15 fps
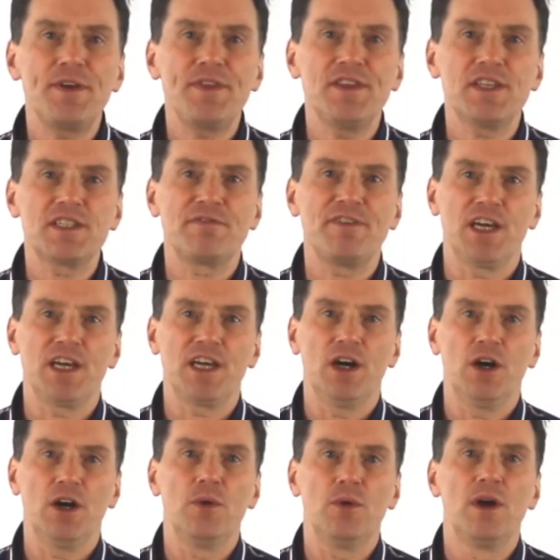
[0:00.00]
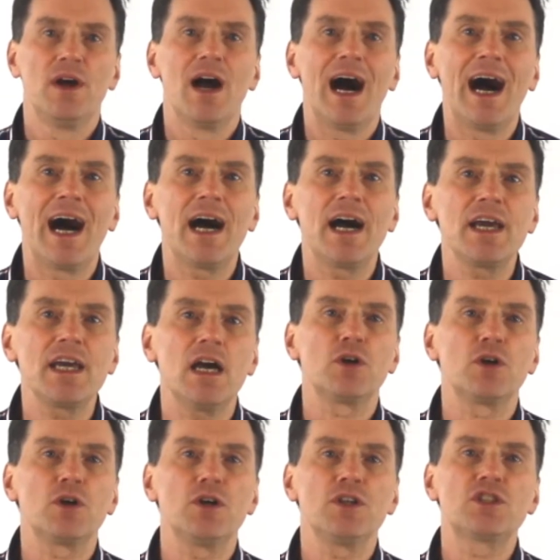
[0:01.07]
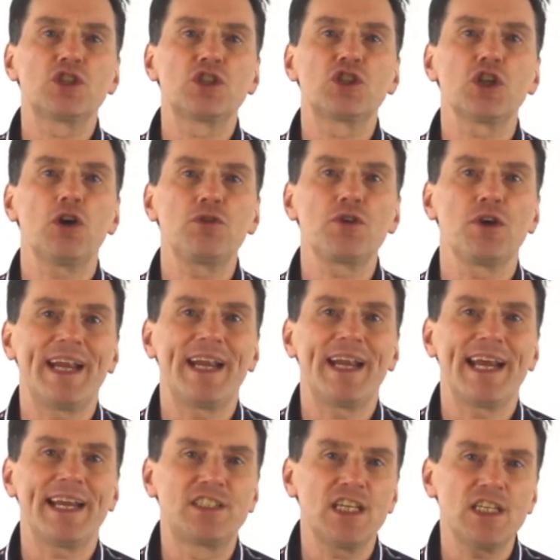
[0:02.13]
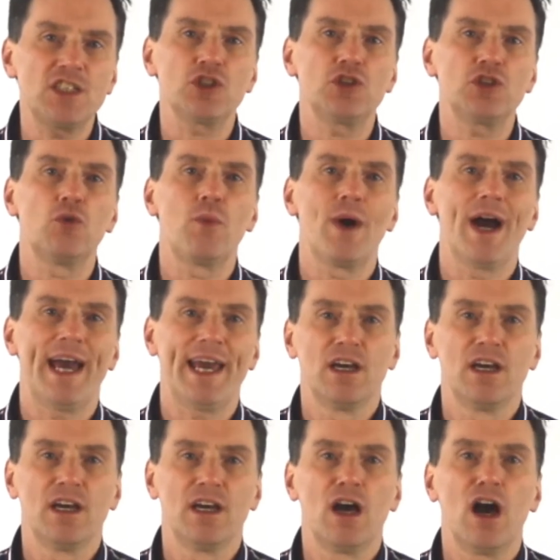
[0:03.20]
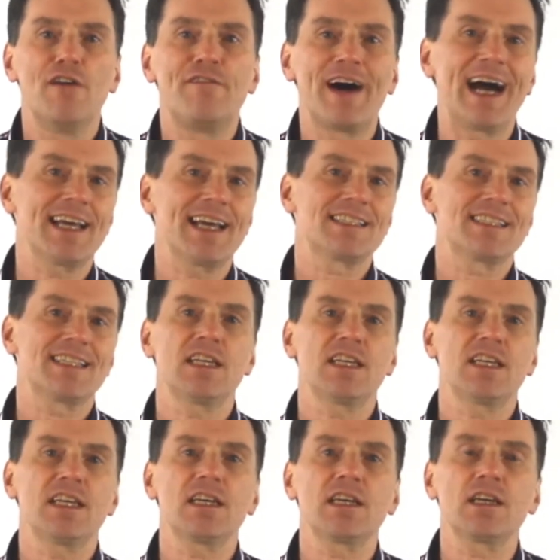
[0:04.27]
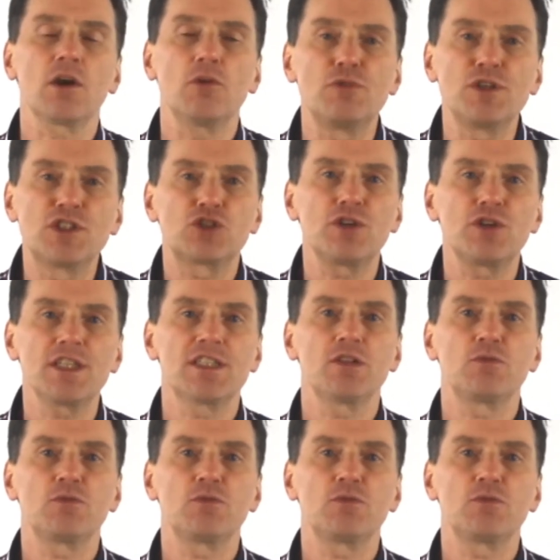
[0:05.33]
in this video, I am going to show you an additional way of accessing restricted